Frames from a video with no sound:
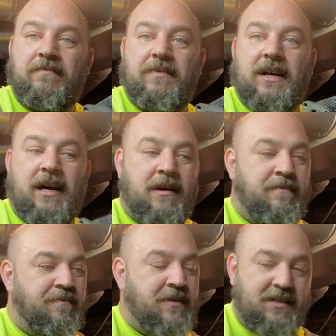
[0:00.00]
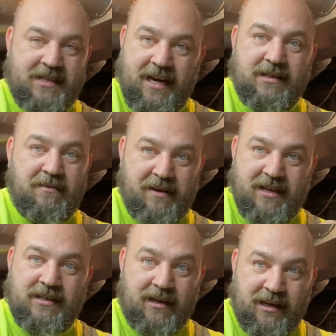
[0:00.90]
Um, this takes a bit of
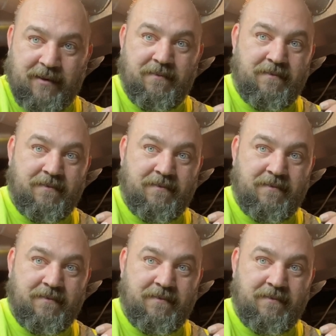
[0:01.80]
time.